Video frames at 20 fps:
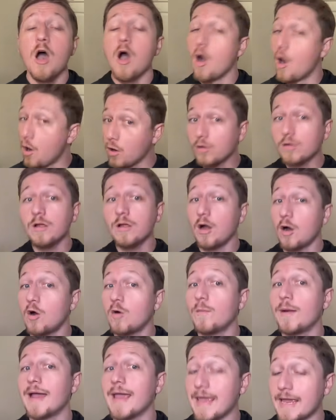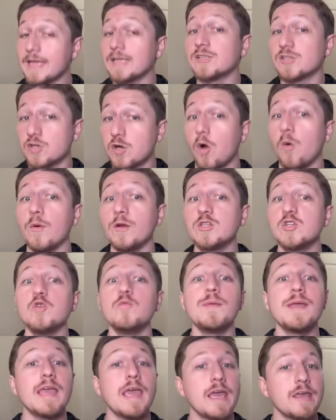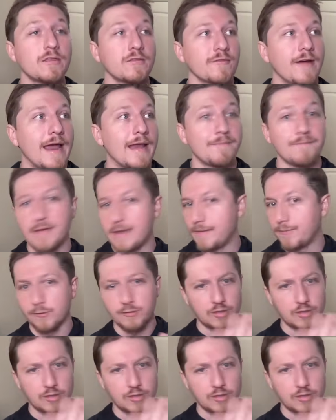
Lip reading: Oklahoma is going to be a threat. People